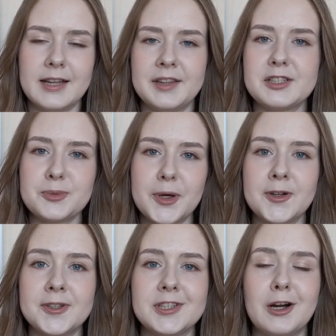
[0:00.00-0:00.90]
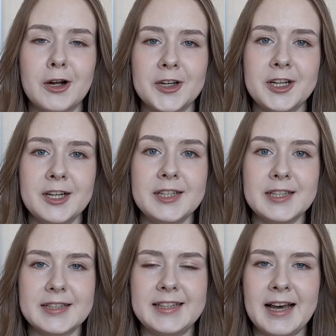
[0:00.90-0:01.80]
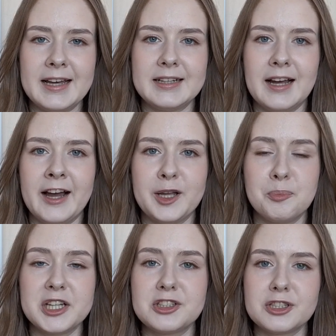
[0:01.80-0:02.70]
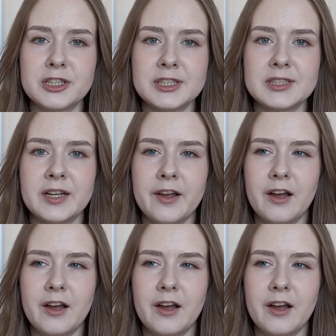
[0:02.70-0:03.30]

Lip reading: and the sweater and the cardigan that I mentioned